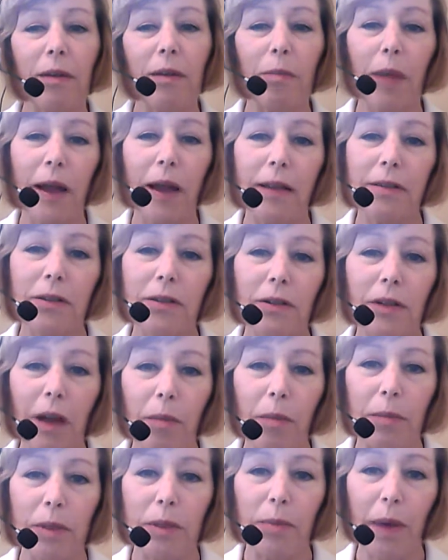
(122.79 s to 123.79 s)
their minds are
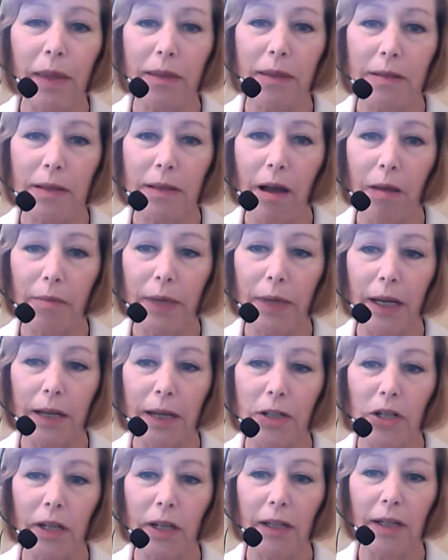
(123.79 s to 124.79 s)
numbed by this
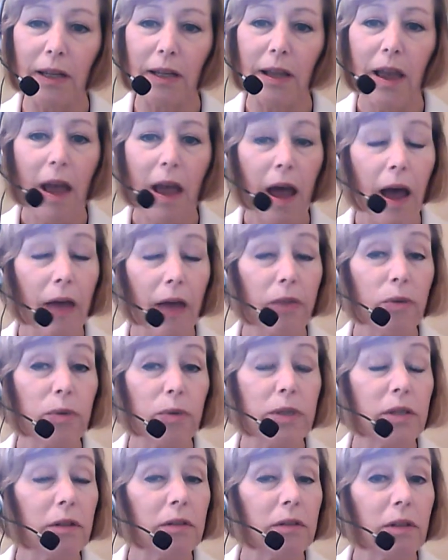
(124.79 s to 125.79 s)
combination, and the
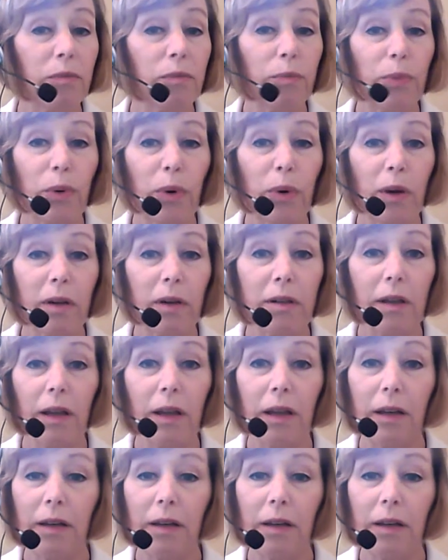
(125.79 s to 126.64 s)
result of bored,